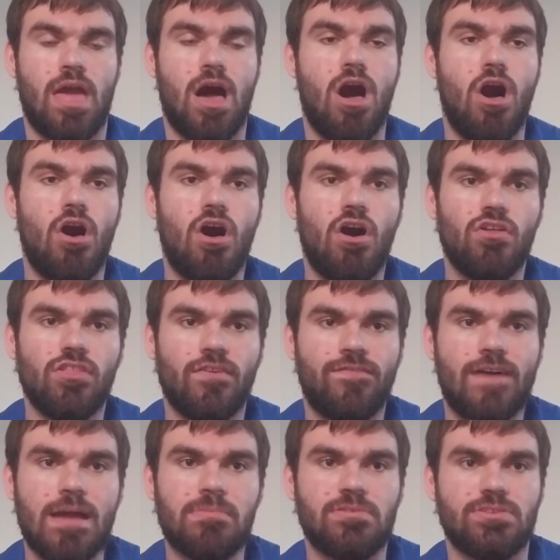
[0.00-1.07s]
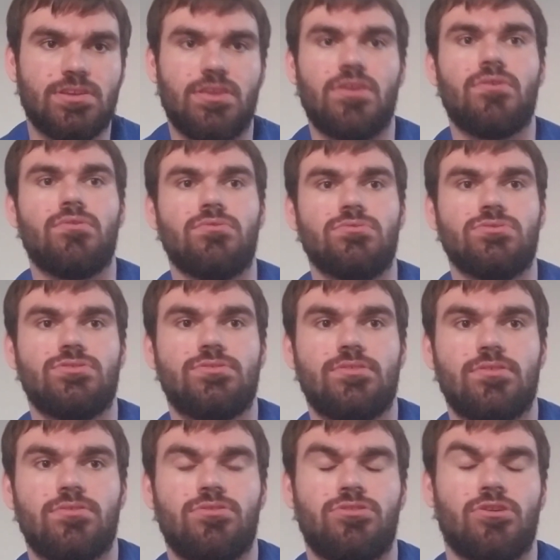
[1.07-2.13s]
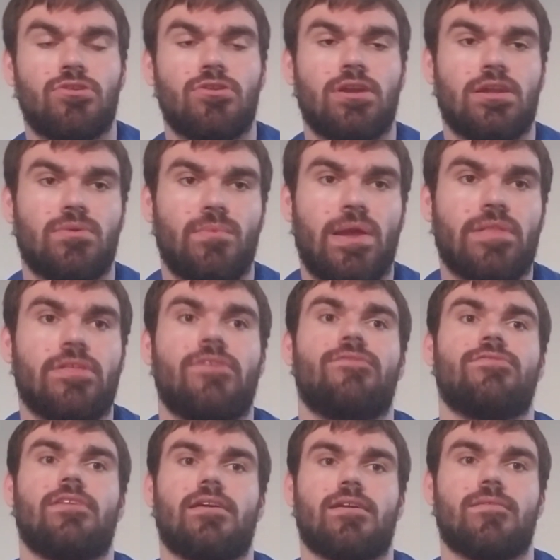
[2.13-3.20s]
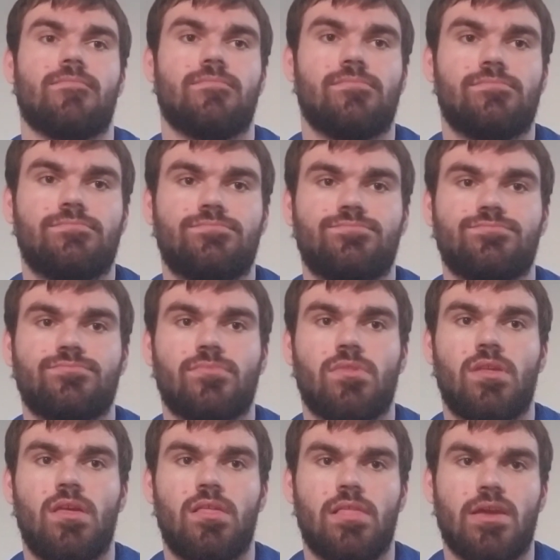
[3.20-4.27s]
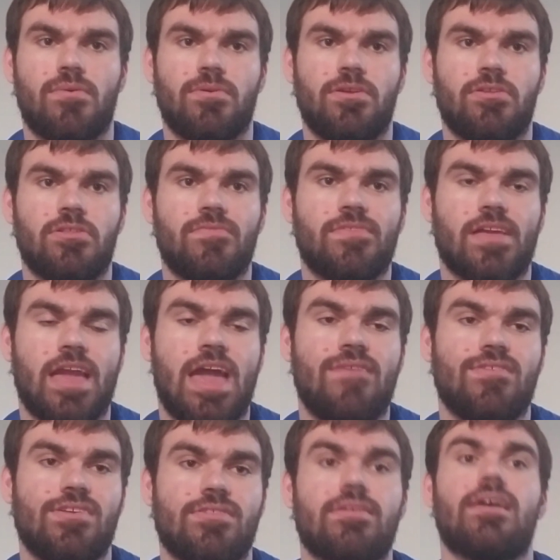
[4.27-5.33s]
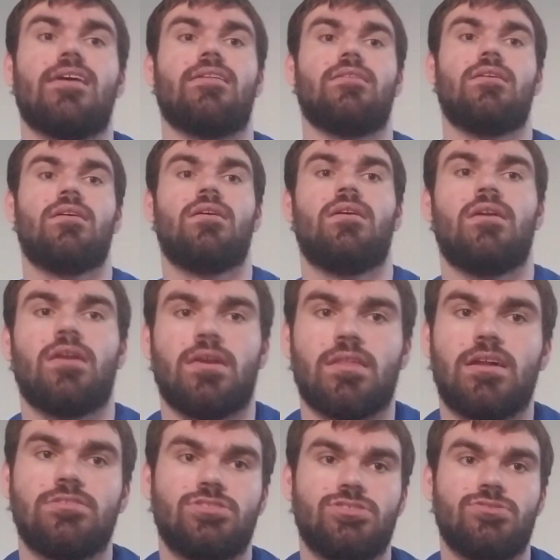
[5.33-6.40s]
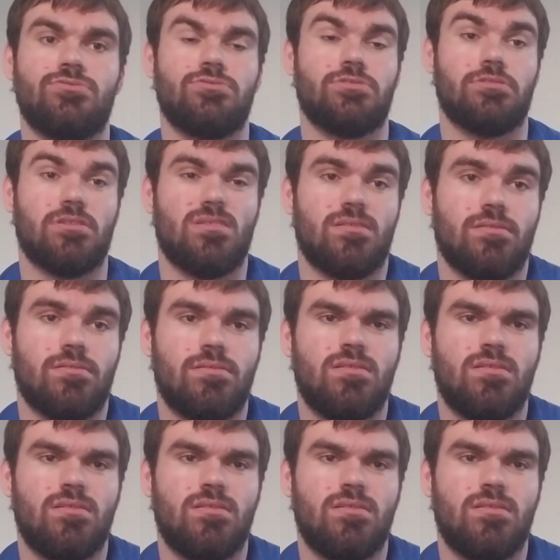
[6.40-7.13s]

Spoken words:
the fibers are used during weightlifting. Like when you're lifting a heavy set, you're not just using the